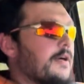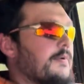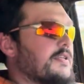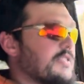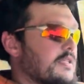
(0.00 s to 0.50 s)
I
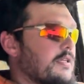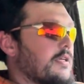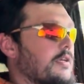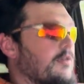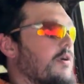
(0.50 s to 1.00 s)

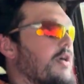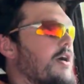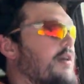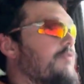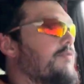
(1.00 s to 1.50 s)
basically, you know, I
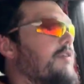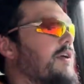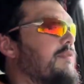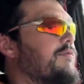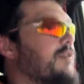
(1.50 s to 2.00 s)

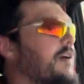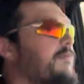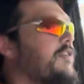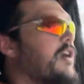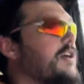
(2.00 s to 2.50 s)

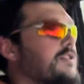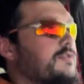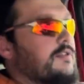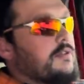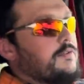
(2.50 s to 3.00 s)
have guns
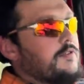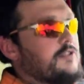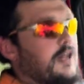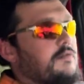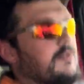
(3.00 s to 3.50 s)
for
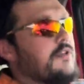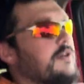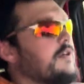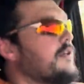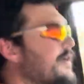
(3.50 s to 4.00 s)
travel that
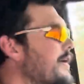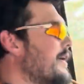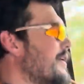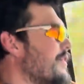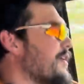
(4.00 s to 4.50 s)

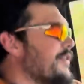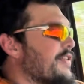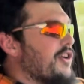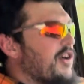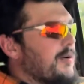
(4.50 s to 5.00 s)
are
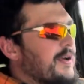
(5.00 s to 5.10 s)
in the car.